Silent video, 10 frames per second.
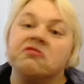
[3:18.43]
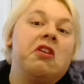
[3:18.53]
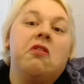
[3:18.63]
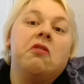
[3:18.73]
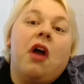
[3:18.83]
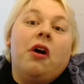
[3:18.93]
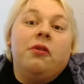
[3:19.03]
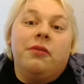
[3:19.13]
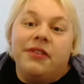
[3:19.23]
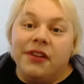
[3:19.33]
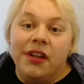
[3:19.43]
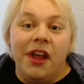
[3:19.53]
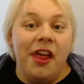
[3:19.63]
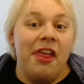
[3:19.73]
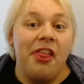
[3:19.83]
Who knows?
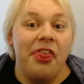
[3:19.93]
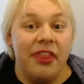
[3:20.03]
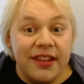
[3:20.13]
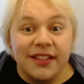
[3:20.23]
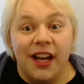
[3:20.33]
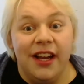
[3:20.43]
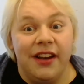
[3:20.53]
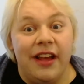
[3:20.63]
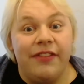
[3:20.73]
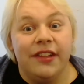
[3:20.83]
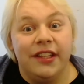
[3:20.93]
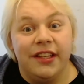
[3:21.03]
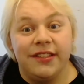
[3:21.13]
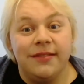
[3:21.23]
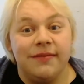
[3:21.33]
This guy definitely
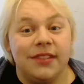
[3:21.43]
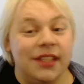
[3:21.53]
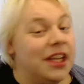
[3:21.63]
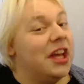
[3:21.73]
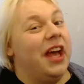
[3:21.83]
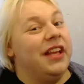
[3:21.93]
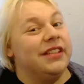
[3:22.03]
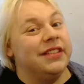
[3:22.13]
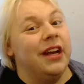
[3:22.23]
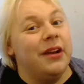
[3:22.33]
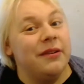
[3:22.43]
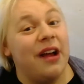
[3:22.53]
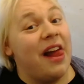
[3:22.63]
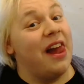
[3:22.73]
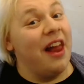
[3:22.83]
doesn't. So,
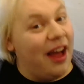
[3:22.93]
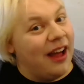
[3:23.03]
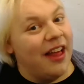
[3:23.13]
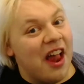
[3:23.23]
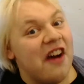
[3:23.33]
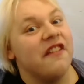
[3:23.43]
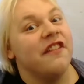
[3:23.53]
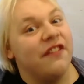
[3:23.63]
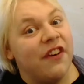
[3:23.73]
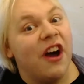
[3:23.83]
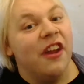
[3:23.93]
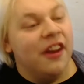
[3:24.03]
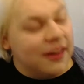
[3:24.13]
fun.